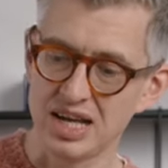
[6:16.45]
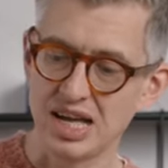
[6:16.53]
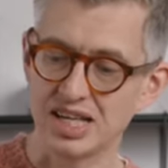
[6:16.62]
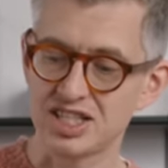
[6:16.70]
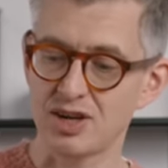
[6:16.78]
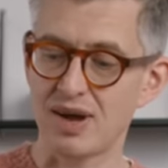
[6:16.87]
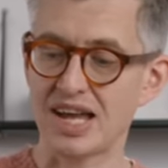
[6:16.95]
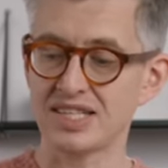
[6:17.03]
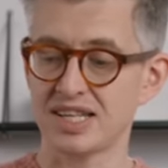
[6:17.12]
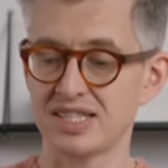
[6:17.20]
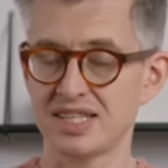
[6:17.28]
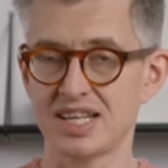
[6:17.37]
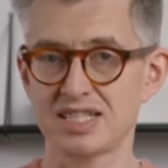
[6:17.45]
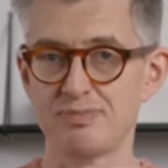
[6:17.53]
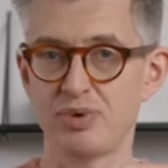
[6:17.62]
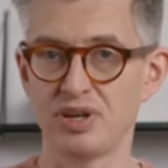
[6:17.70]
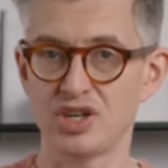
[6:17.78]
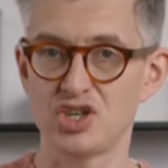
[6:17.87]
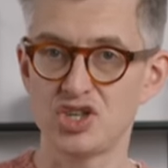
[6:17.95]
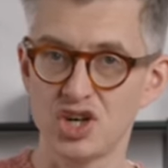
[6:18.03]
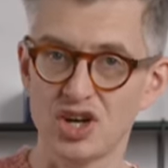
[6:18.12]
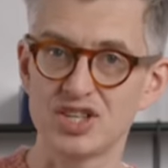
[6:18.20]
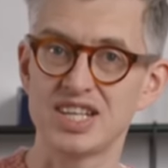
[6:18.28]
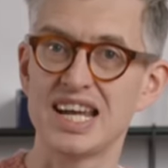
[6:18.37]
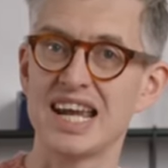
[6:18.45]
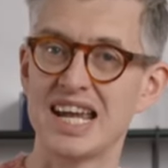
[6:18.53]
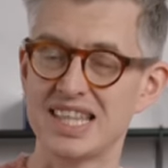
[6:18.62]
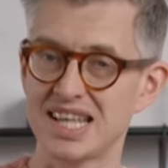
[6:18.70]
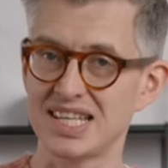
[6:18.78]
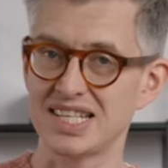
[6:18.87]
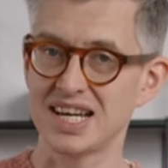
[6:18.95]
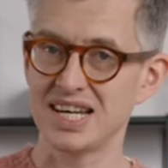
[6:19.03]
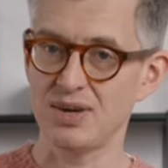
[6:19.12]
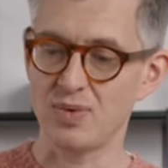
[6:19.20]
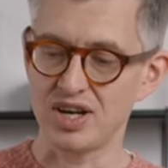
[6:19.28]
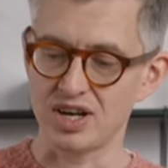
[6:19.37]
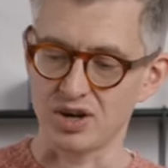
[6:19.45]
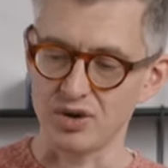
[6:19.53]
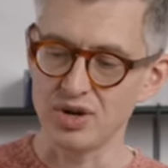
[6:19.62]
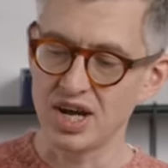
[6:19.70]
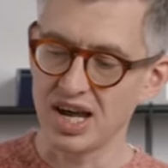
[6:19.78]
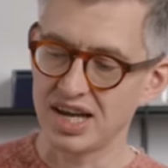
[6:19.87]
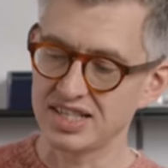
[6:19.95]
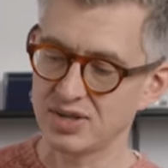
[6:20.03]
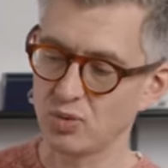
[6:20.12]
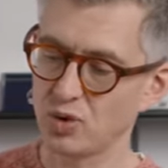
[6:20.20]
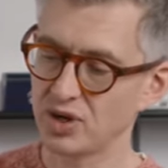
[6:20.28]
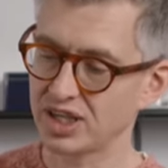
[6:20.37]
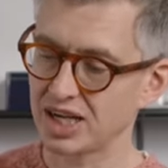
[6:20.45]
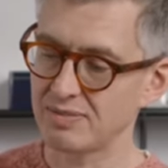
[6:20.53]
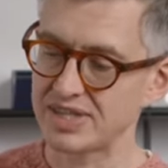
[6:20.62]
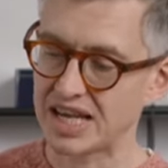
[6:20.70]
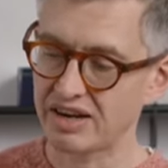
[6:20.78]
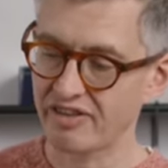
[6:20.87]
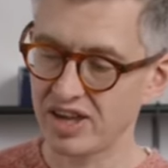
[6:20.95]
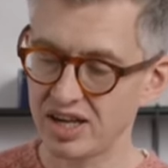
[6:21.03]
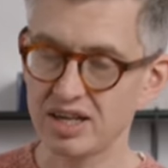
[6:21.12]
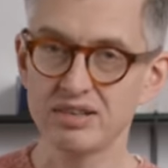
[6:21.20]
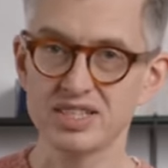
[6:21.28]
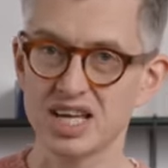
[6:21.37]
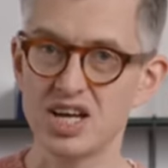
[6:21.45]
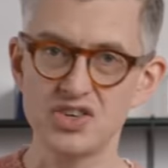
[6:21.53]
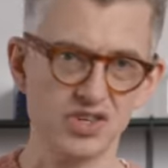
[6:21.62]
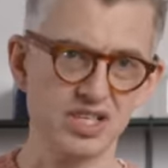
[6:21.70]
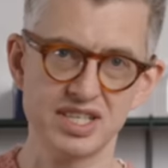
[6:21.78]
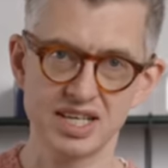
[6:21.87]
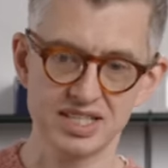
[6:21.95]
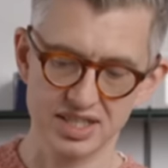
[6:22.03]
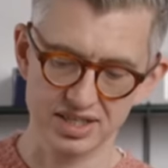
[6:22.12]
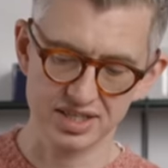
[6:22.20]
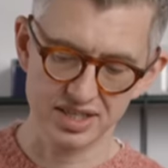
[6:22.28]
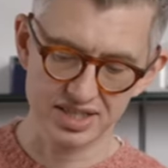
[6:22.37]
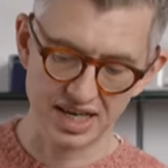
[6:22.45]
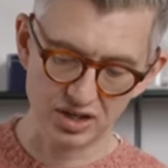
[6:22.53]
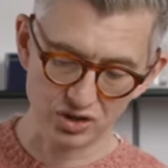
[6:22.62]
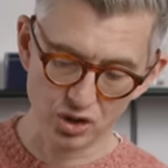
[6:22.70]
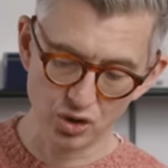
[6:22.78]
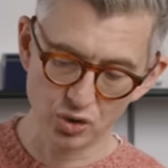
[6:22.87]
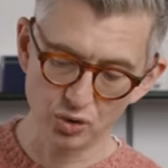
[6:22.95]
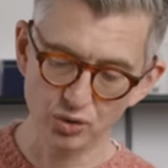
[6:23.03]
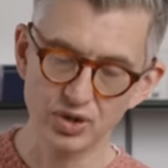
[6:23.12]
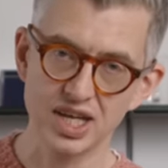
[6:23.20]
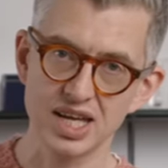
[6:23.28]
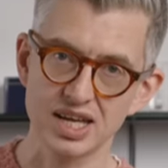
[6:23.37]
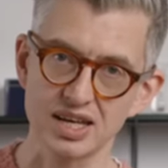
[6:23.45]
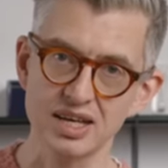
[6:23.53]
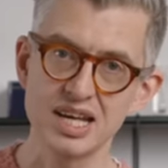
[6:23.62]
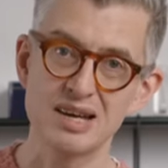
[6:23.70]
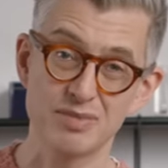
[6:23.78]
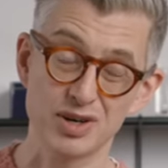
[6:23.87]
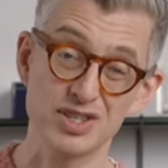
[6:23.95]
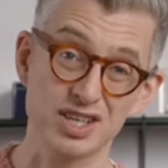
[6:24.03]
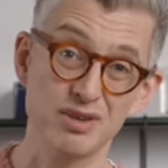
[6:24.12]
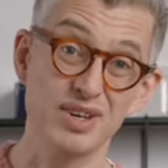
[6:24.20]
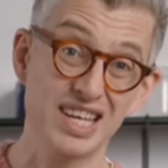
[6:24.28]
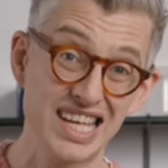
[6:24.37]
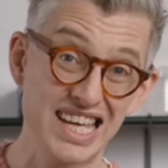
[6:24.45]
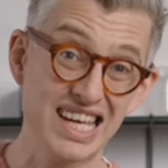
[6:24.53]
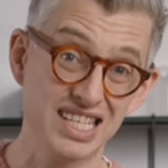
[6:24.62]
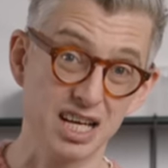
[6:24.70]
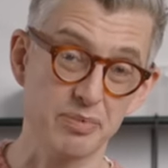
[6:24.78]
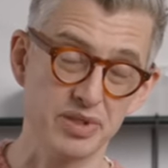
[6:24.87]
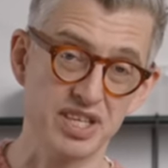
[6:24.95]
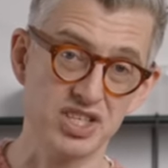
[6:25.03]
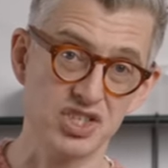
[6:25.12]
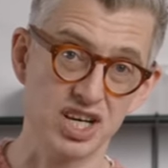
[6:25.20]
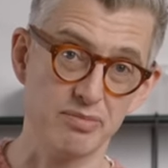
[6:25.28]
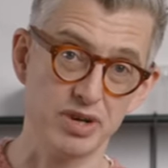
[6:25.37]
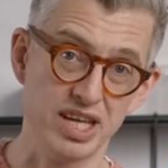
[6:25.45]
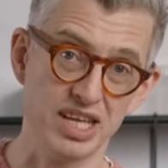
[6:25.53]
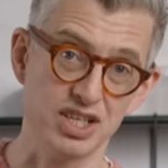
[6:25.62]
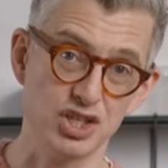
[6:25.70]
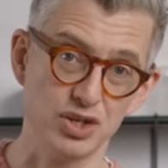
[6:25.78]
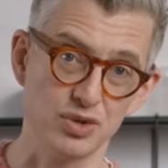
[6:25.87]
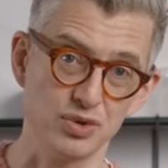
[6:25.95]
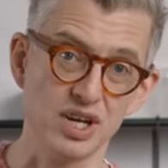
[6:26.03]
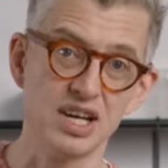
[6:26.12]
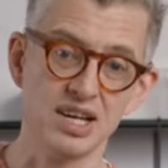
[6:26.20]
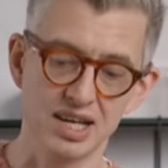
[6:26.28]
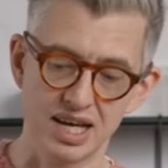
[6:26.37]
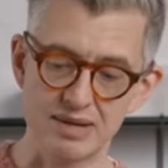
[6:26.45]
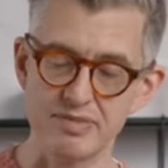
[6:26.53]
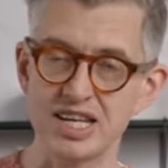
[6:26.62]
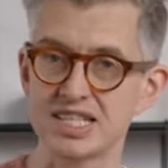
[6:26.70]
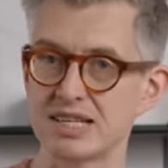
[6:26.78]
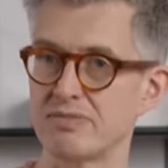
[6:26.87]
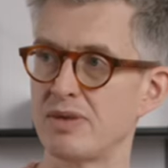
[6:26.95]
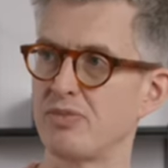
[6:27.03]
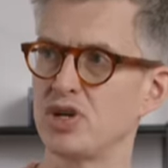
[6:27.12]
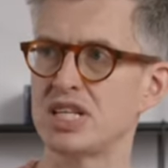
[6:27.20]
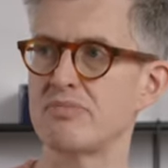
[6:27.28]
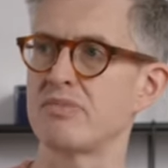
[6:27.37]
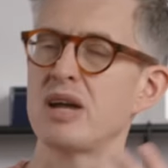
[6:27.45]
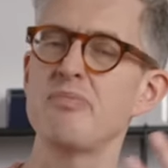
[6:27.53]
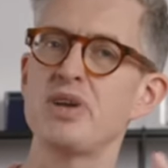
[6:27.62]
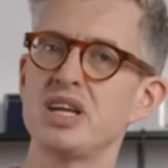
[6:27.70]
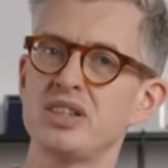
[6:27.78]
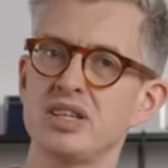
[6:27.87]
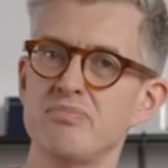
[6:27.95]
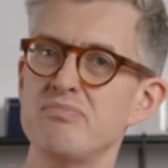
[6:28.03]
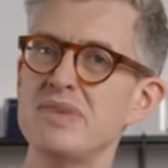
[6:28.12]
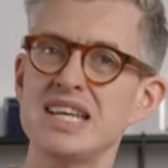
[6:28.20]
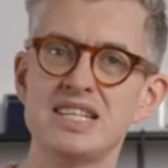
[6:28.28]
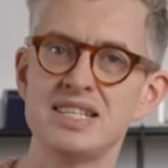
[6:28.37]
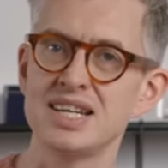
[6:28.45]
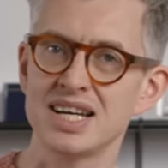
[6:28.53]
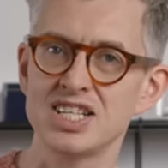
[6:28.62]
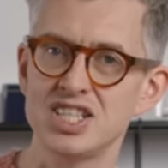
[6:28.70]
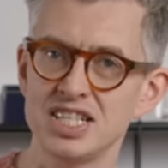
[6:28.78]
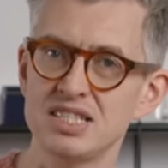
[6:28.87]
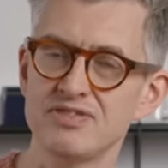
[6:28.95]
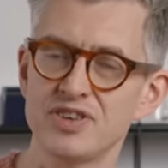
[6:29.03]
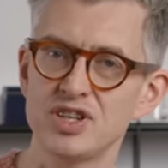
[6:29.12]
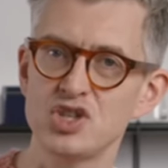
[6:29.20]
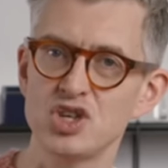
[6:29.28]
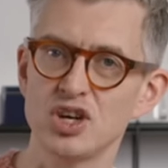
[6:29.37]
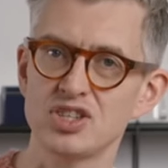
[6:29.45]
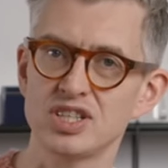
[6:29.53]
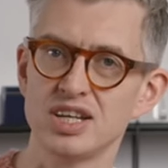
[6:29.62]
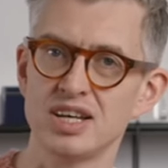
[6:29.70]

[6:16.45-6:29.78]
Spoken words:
And so as I start to pull a shot in that tiny window, as the water comes out of here, it's 110 Celsius, it'll cool here, but also heat up this chamber here too. And it means that my brew temp might be in the mid 90s for the shot.